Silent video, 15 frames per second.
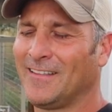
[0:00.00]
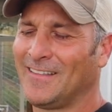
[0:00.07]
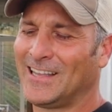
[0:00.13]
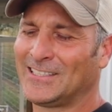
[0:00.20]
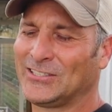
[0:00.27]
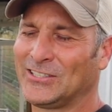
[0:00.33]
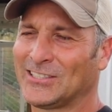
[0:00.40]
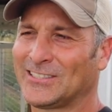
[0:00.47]

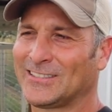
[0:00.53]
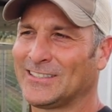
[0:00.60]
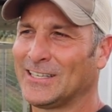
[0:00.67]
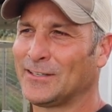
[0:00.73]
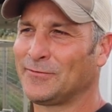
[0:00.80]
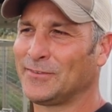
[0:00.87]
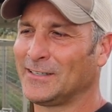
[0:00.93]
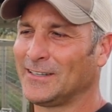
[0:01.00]
That's just
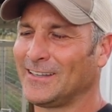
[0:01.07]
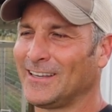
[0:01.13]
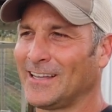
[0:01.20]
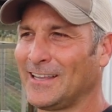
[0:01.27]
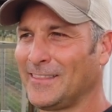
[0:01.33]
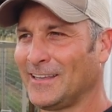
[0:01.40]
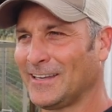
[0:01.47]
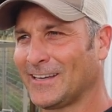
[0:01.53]
stuff. Uh,
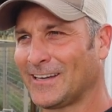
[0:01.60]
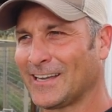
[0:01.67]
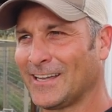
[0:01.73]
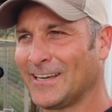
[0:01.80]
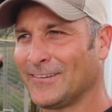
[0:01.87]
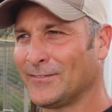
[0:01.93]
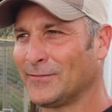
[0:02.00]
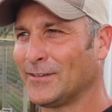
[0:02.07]
I think it
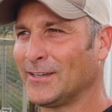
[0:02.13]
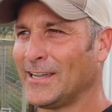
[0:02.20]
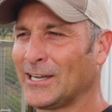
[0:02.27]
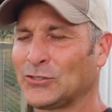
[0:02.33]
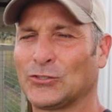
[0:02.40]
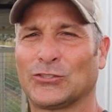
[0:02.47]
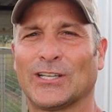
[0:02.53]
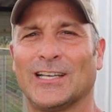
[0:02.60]
kind of uh,
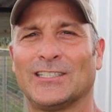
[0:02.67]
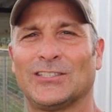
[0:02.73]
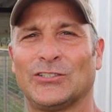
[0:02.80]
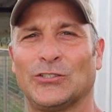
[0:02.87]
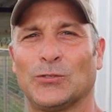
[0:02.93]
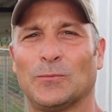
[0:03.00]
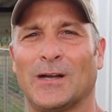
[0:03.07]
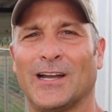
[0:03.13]

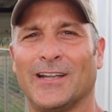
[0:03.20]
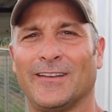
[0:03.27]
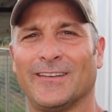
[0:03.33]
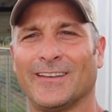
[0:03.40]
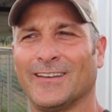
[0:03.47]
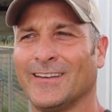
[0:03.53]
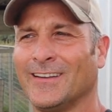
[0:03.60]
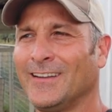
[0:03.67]
exercises your
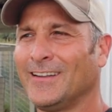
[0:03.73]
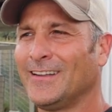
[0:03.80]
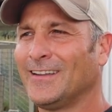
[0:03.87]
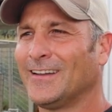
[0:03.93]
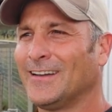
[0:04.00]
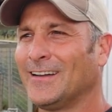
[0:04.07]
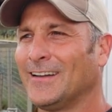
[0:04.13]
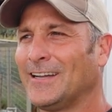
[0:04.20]
mind and
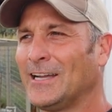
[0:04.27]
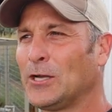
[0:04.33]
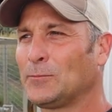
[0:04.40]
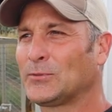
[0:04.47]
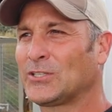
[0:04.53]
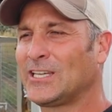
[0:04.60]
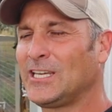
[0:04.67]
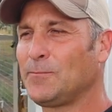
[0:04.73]
uh,
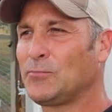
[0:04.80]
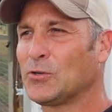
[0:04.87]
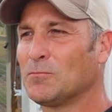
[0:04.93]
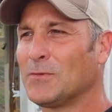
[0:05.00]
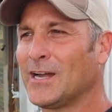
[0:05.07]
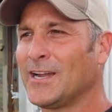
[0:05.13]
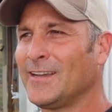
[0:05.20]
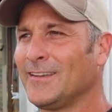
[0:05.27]
helps keep your
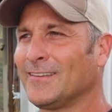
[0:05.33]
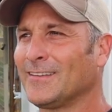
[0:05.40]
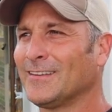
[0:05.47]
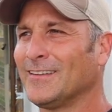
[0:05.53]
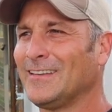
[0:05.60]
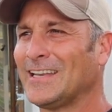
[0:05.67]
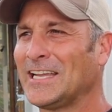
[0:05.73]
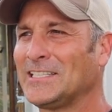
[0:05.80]
mind
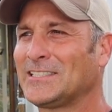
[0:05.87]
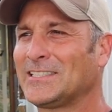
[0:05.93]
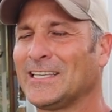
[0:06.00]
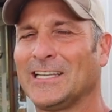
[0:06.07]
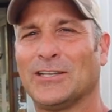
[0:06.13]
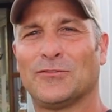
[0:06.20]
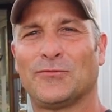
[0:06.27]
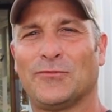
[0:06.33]
uh, nice
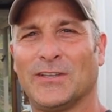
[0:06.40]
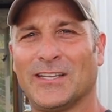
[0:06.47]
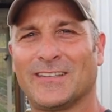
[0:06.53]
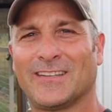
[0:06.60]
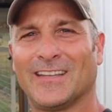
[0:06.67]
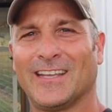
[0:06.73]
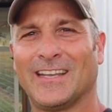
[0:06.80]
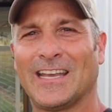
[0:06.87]
and
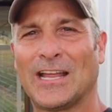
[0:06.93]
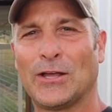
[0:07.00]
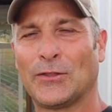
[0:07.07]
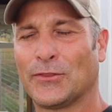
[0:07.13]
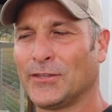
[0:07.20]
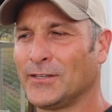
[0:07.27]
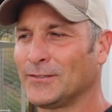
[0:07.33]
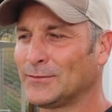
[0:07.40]
fit and
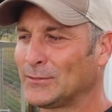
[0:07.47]
healthy.